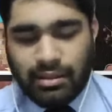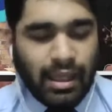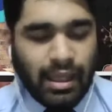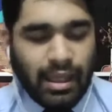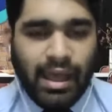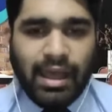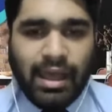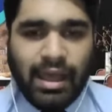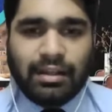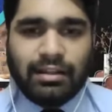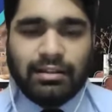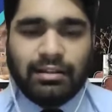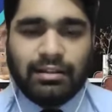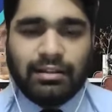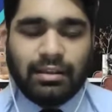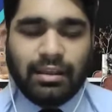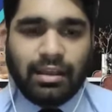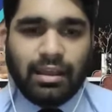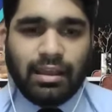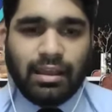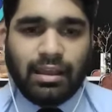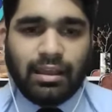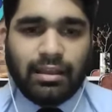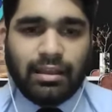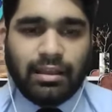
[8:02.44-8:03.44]
and
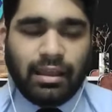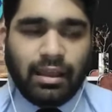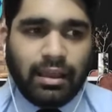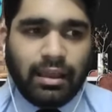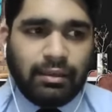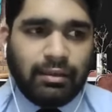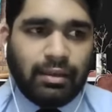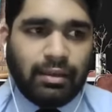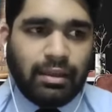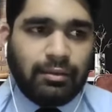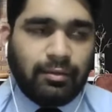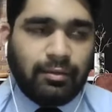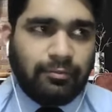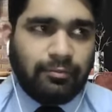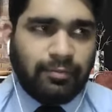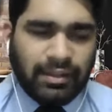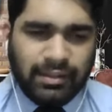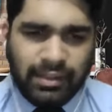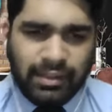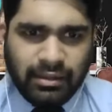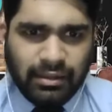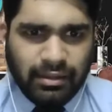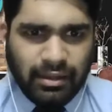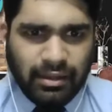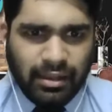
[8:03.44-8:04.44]

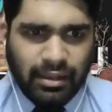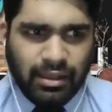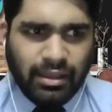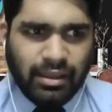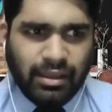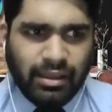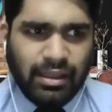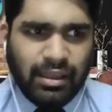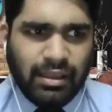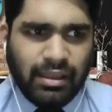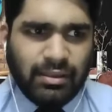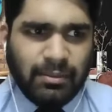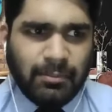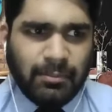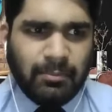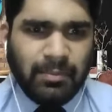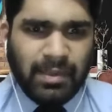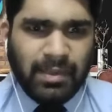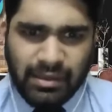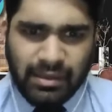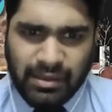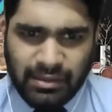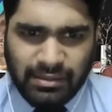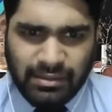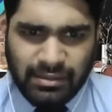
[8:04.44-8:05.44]
within like
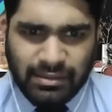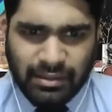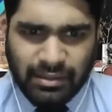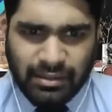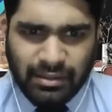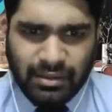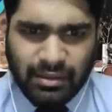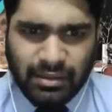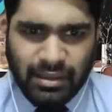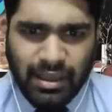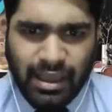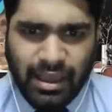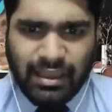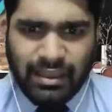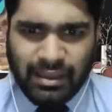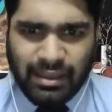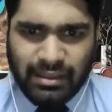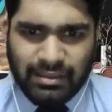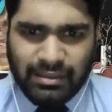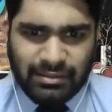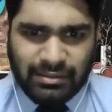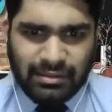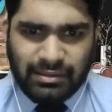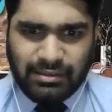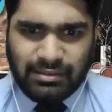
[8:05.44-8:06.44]
minutes I
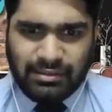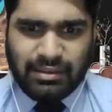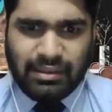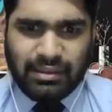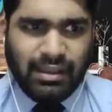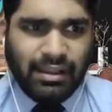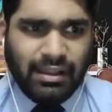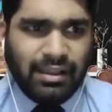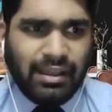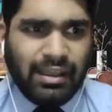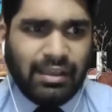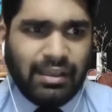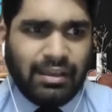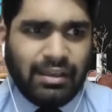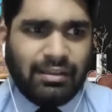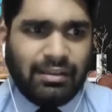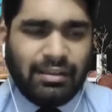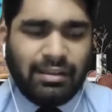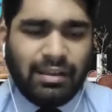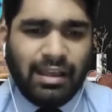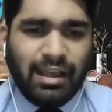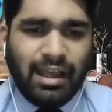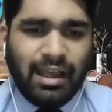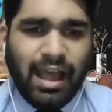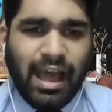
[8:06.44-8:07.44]
can say like
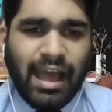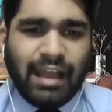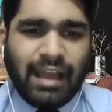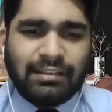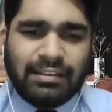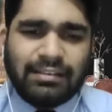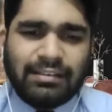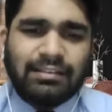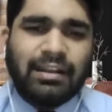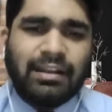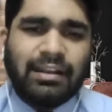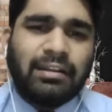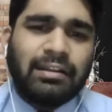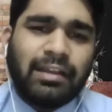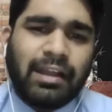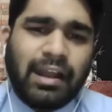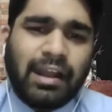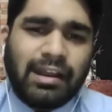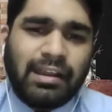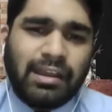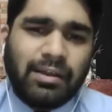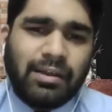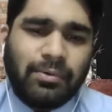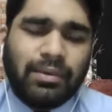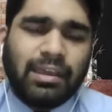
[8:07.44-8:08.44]
I just get an
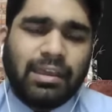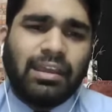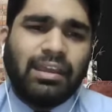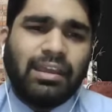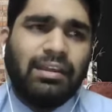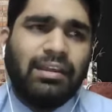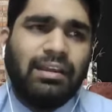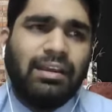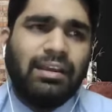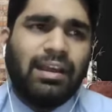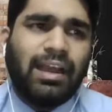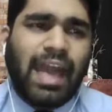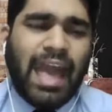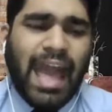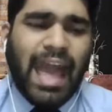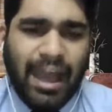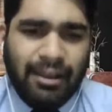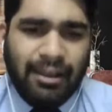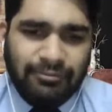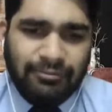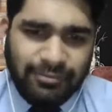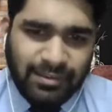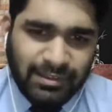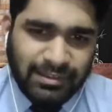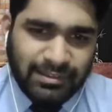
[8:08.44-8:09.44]
idea. Okay,
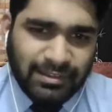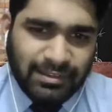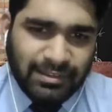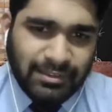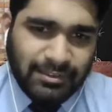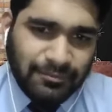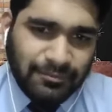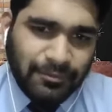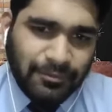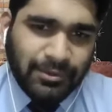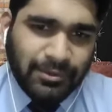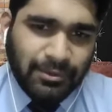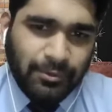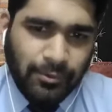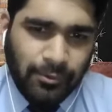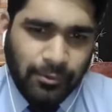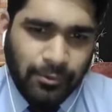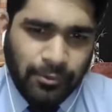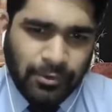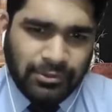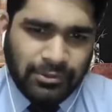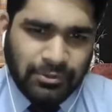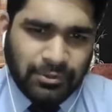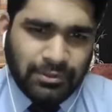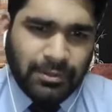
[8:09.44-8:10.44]
have we searched for the
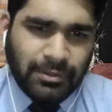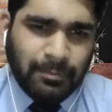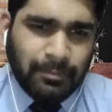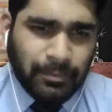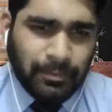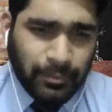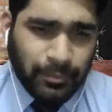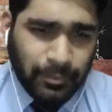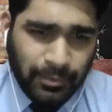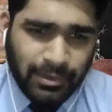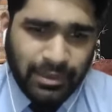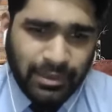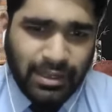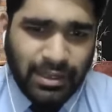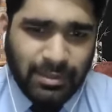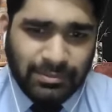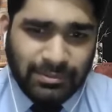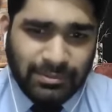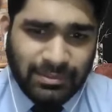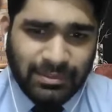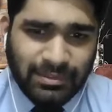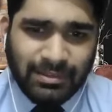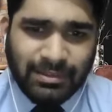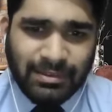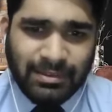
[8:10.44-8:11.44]
codes of the program,
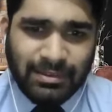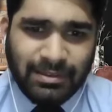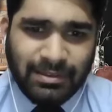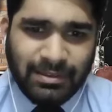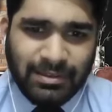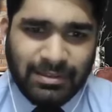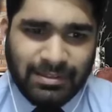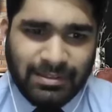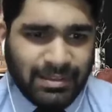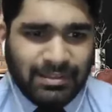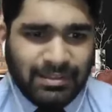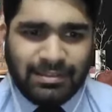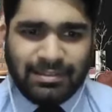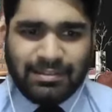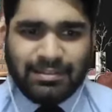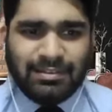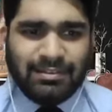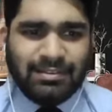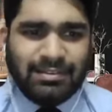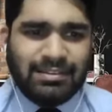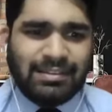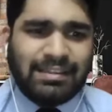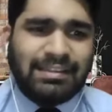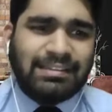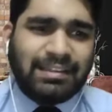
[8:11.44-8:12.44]
since
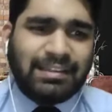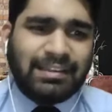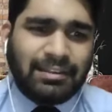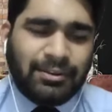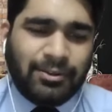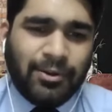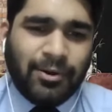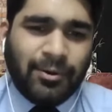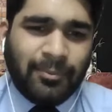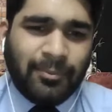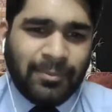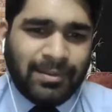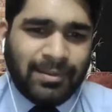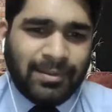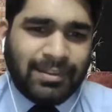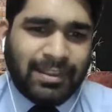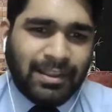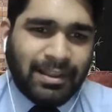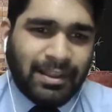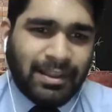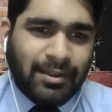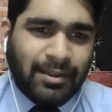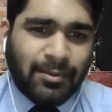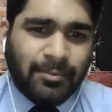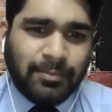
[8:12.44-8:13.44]
these are the common
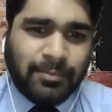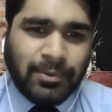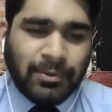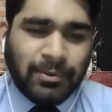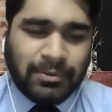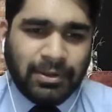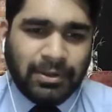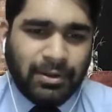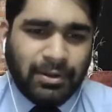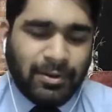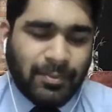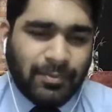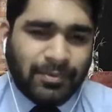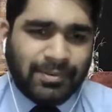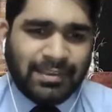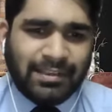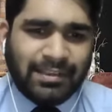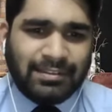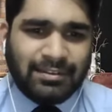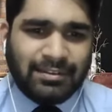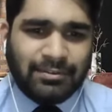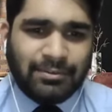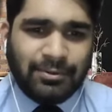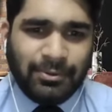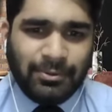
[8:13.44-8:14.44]
thing a computer or a
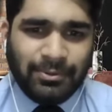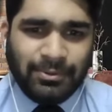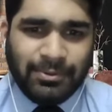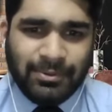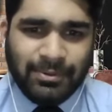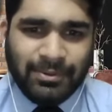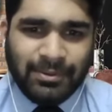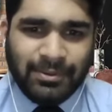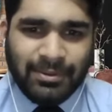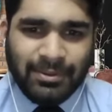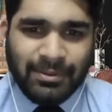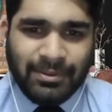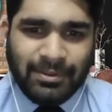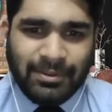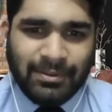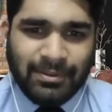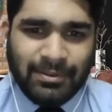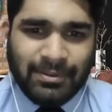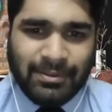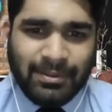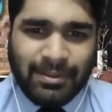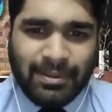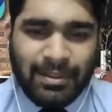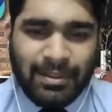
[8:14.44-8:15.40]
processor do, and